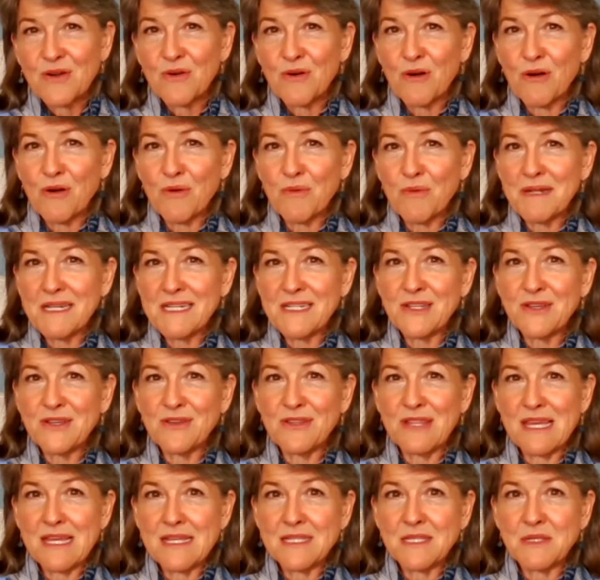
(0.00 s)
or we do
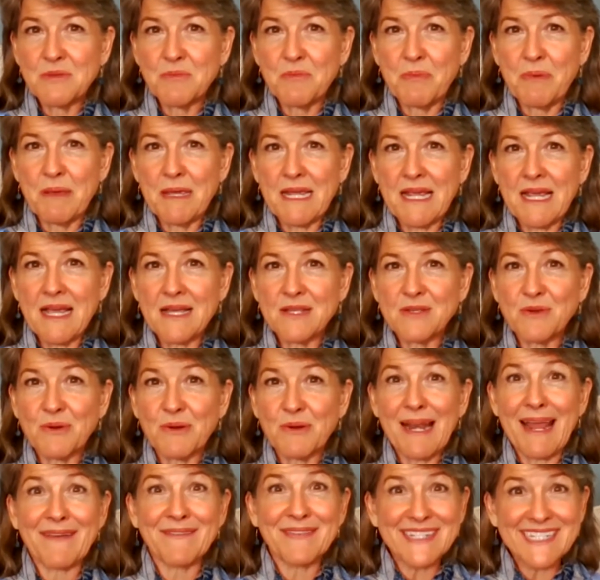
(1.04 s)
this because we're
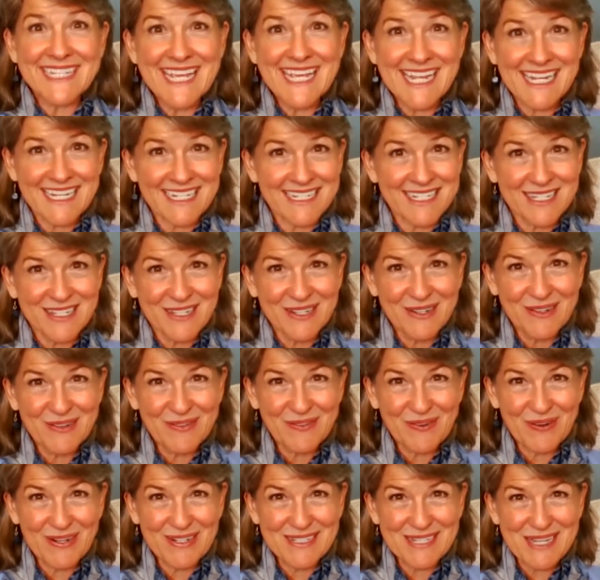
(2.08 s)
going to have a date,
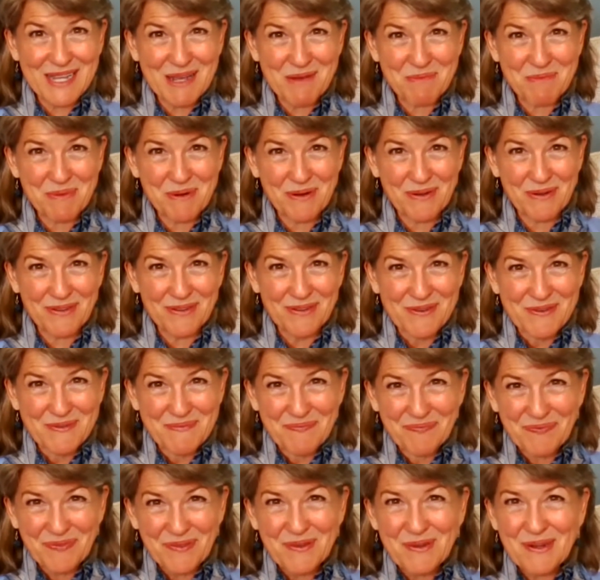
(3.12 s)
for example,
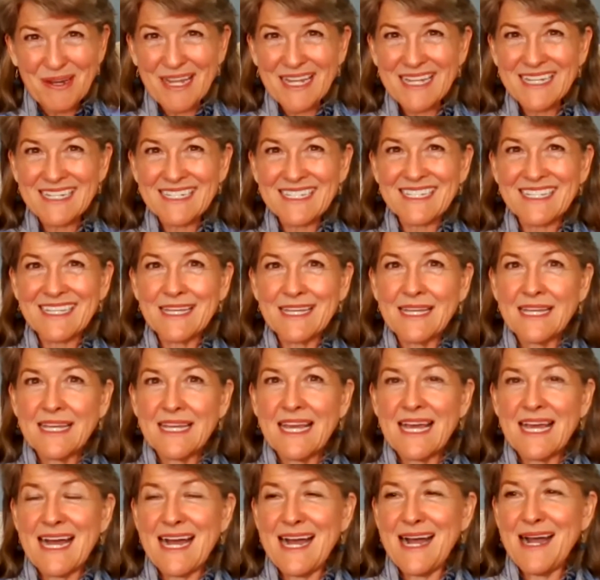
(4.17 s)
right?
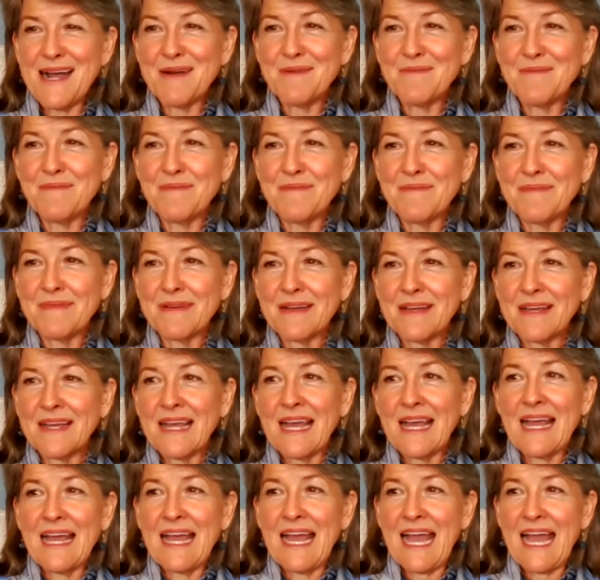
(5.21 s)

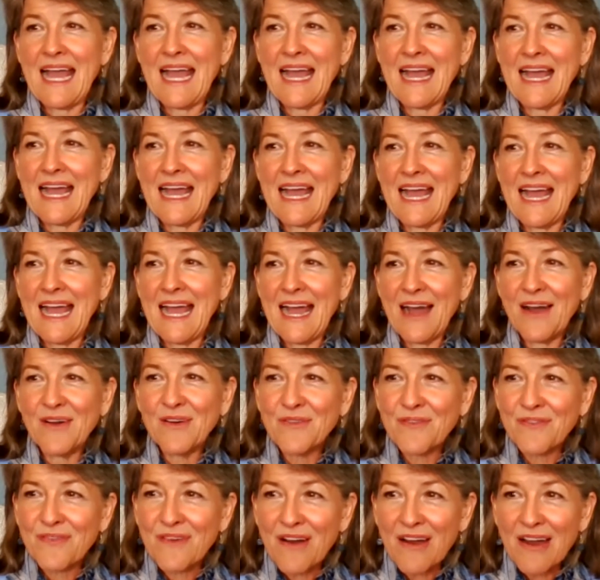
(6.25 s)

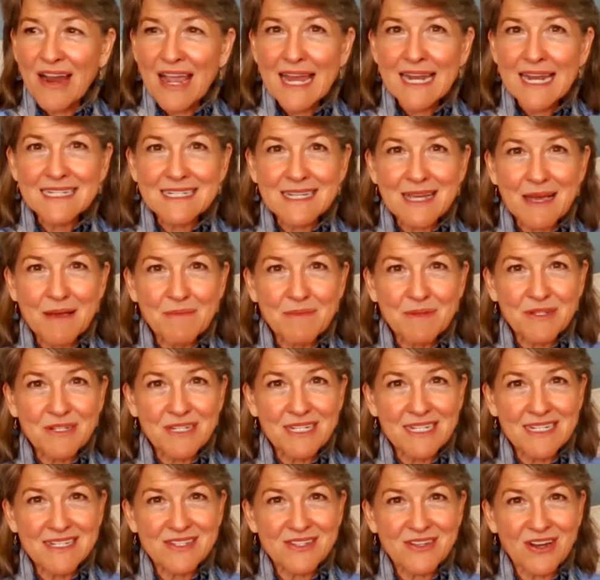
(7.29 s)
How far ahead of time do you
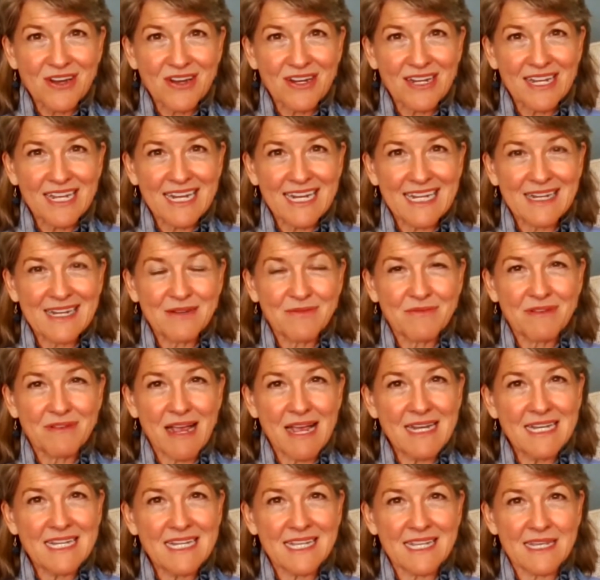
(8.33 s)
need to start getting
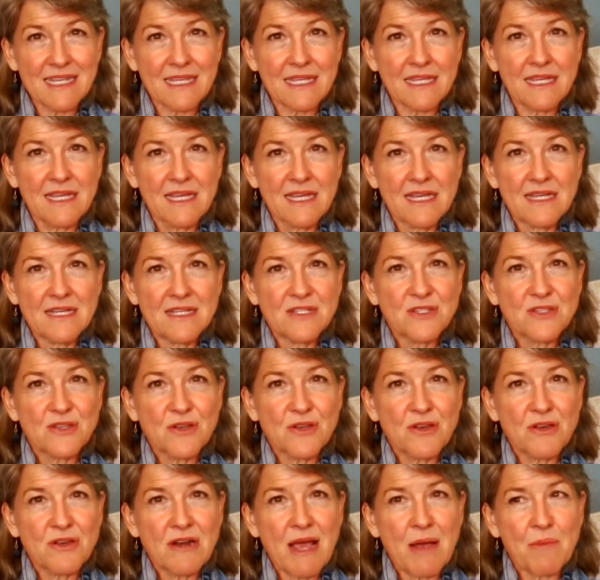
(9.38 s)
ready so
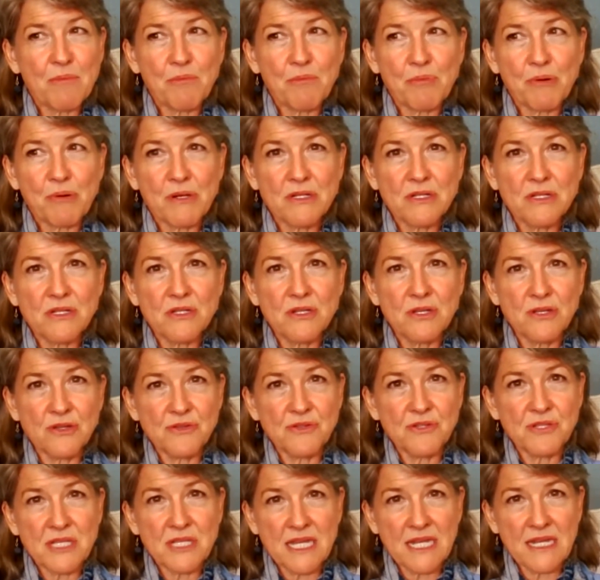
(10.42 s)
you're not
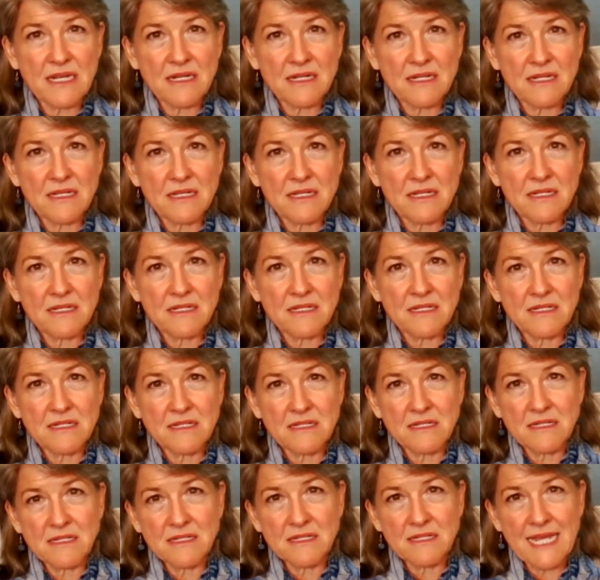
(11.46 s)
producing
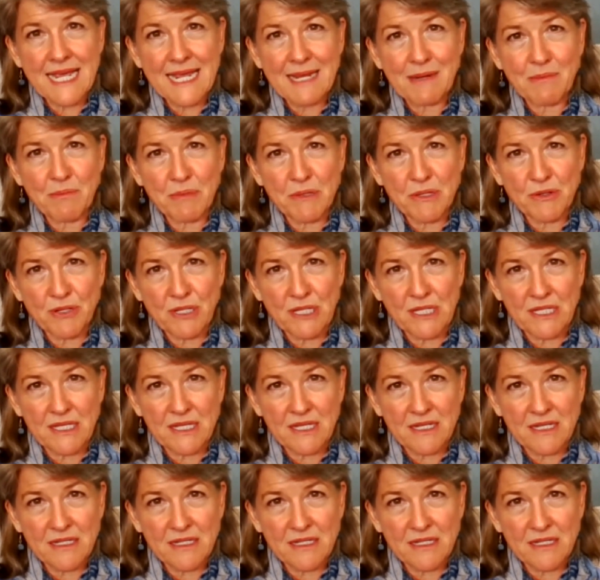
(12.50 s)
date beauty,